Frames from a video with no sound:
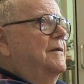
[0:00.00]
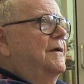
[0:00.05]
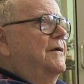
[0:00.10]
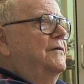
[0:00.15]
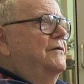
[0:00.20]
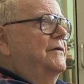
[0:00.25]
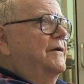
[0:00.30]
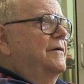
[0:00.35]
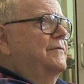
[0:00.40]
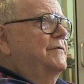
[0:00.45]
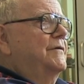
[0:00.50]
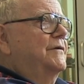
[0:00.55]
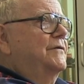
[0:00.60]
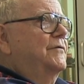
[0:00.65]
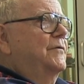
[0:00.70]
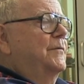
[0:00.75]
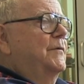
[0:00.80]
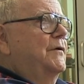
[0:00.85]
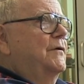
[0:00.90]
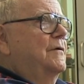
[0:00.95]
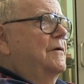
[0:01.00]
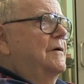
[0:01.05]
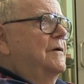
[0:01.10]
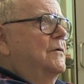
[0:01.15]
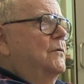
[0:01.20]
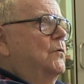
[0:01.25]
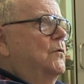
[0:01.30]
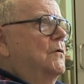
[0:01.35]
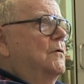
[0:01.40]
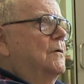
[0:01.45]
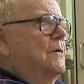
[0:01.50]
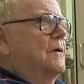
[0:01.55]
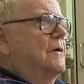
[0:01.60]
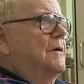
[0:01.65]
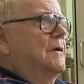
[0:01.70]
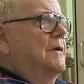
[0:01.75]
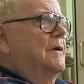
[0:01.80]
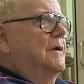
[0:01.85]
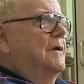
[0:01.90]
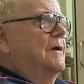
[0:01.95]
They saved us from nuclear war.
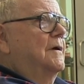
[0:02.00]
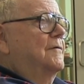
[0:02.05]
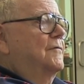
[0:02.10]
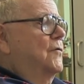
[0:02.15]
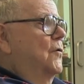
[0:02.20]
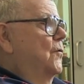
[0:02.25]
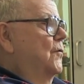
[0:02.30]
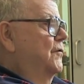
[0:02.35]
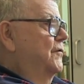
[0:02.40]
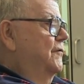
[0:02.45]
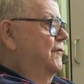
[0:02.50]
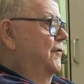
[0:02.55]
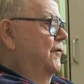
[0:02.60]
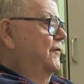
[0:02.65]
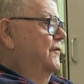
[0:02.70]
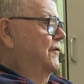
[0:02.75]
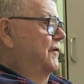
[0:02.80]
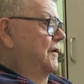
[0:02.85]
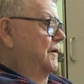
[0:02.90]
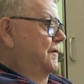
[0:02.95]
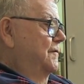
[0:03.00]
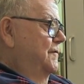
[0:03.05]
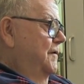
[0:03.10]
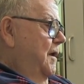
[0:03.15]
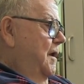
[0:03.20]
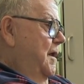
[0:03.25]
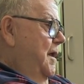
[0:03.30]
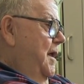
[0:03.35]
Of course, Khrushchev